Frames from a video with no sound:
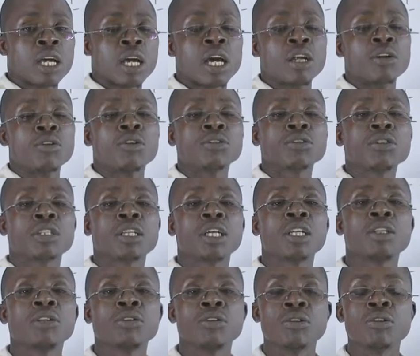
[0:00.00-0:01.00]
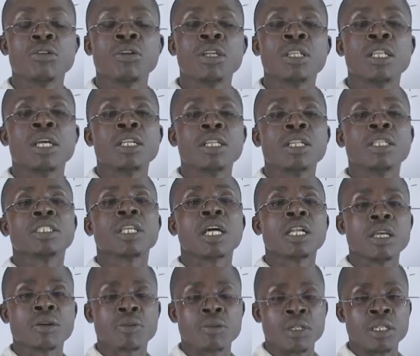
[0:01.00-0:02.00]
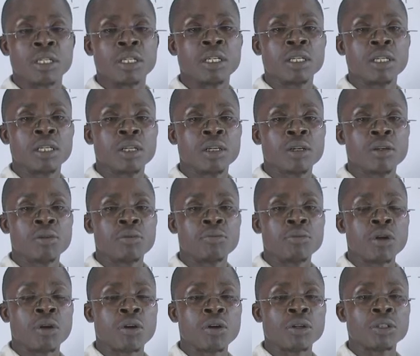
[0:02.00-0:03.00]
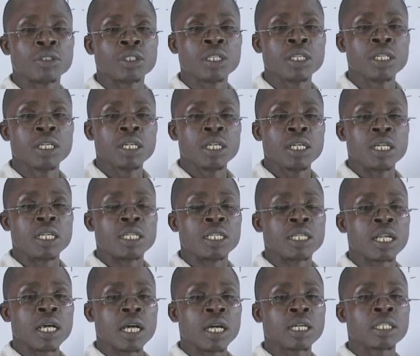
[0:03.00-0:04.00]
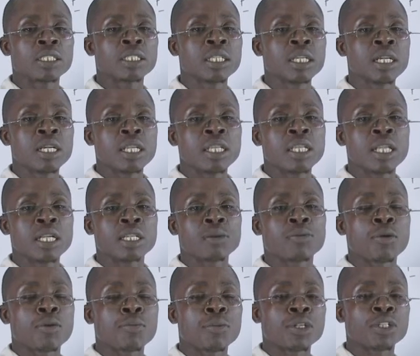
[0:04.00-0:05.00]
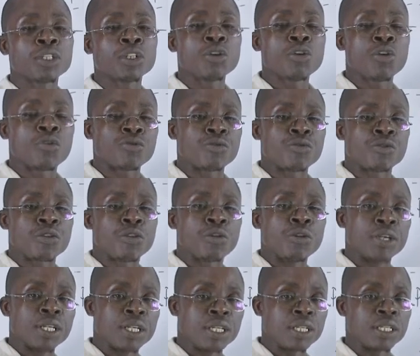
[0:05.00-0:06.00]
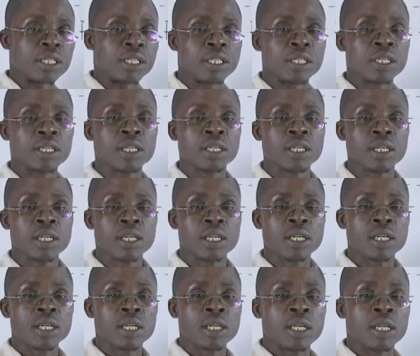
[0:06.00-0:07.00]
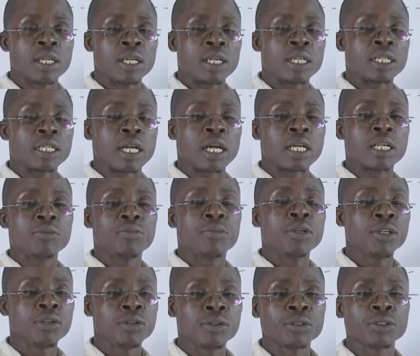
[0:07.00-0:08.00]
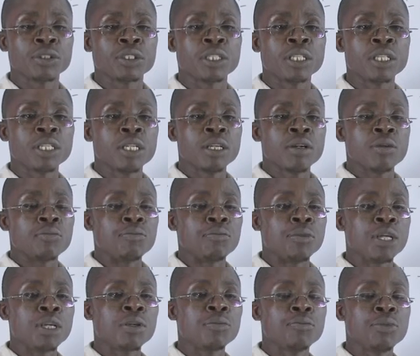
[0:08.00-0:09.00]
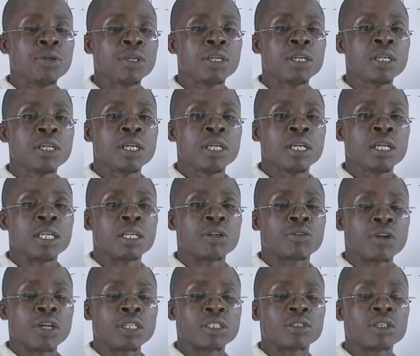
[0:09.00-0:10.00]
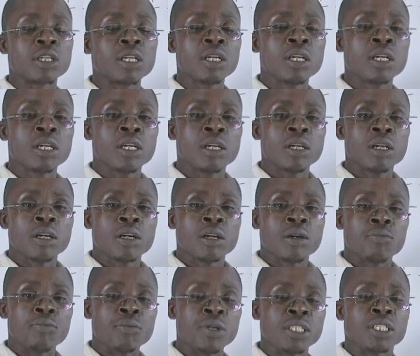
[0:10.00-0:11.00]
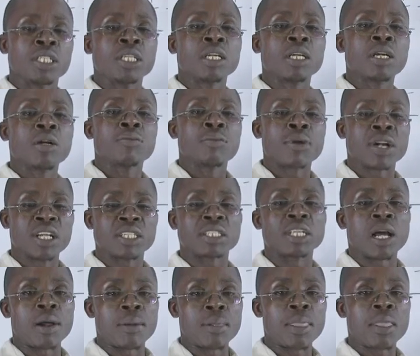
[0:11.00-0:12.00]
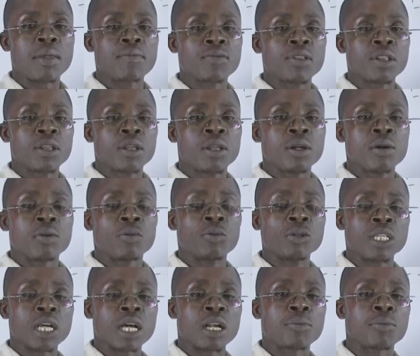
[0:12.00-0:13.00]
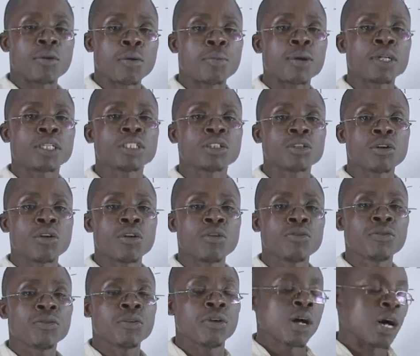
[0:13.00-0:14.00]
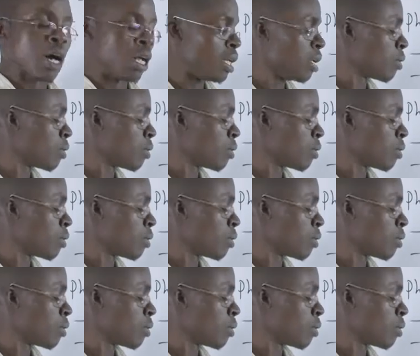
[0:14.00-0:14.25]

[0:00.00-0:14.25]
can also tell you that it is a liquid, because it does that property of flowing. It can be used maybe in transmitting pressure, which are properties of a